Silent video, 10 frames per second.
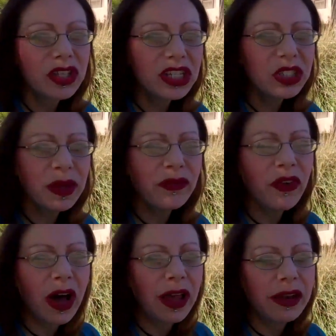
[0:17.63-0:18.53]
So that should be
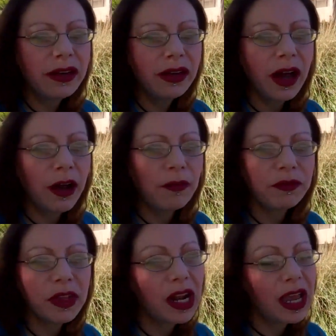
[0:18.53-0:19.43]
fun
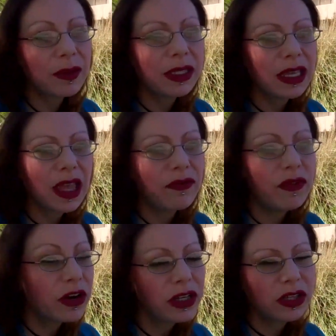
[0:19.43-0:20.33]
um, and I am saying
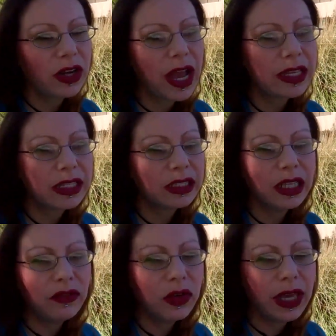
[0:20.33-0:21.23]
that very
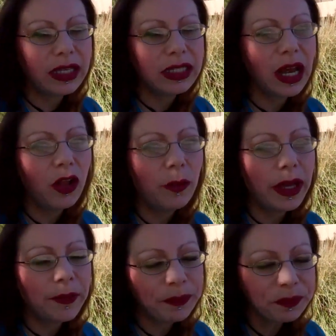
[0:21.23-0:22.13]
sarcastically if you can't tell
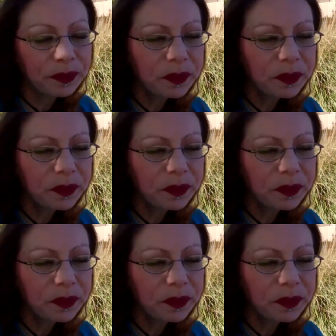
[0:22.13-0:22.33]
but